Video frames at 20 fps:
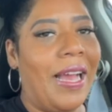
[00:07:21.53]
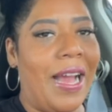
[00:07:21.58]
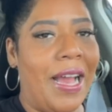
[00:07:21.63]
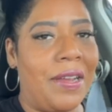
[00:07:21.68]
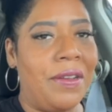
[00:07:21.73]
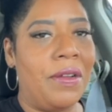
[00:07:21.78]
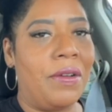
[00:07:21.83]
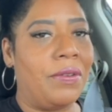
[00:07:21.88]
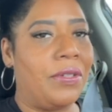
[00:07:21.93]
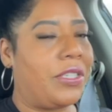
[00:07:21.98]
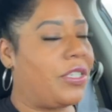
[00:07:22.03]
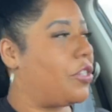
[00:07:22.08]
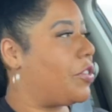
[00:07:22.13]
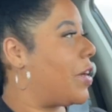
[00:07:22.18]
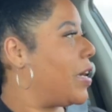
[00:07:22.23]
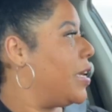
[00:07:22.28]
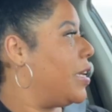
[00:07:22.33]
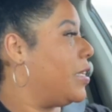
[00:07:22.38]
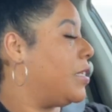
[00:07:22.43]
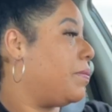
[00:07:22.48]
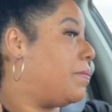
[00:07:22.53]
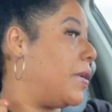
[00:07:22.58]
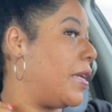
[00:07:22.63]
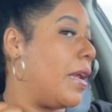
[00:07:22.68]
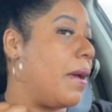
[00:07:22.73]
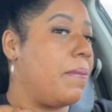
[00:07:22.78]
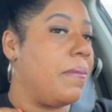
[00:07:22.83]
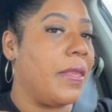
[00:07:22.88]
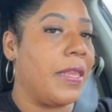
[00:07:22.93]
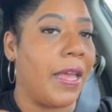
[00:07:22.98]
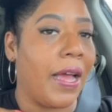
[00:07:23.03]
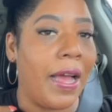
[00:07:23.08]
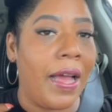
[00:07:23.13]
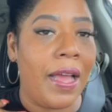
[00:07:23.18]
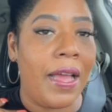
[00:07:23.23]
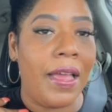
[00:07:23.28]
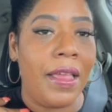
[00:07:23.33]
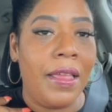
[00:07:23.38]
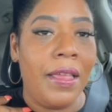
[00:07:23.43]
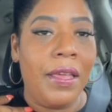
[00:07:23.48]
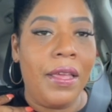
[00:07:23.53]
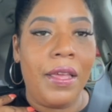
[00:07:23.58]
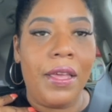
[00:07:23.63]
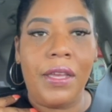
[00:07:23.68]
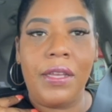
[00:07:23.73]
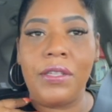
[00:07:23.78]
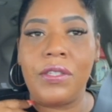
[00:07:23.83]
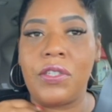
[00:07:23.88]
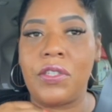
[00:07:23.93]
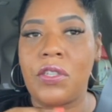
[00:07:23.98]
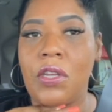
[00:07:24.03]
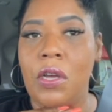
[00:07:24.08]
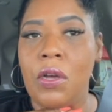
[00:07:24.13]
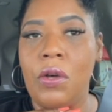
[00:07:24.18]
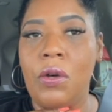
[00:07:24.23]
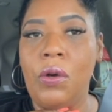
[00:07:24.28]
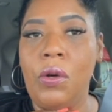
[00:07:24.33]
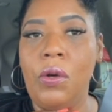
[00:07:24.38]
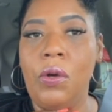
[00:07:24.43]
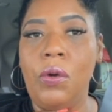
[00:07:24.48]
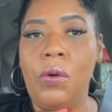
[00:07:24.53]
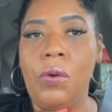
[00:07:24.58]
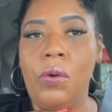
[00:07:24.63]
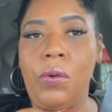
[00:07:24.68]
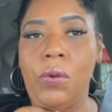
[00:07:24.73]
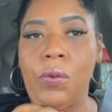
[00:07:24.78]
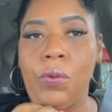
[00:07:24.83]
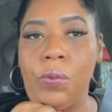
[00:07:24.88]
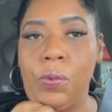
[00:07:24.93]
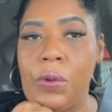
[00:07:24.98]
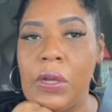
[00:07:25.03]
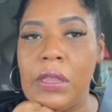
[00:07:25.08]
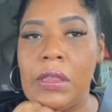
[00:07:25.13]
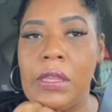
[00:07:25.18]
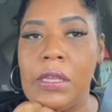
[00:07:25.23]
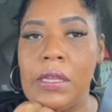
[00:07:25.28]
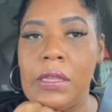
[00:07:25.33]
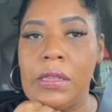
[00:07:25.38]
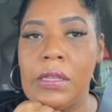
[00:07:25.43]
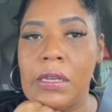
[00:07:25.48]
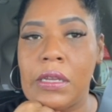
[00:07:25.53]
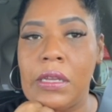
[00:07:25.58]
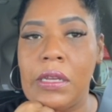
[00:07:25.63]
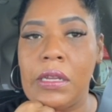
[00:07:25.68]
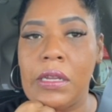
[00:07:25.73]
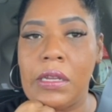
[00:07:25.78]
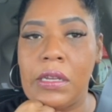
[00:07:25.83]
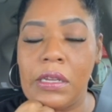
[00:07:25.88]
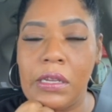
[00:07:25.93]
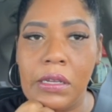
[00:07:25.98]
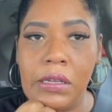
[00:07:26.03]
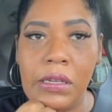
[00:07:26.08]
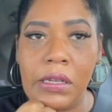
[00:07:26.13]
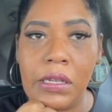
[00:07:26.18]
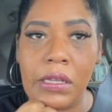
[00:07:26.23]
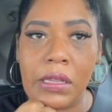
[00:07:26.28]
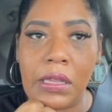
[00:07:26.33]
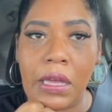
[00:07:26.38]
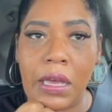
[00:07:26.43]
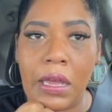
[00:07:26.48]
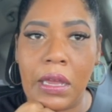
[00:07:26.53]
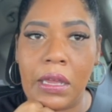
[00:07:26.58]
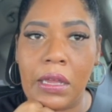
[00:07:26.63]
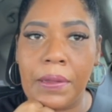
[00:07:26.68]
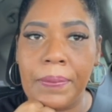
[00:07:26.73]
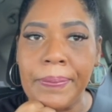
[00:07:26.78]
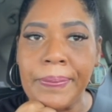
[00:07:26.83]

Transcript: I know it's strange, but I'm not. And so with it looking good, like,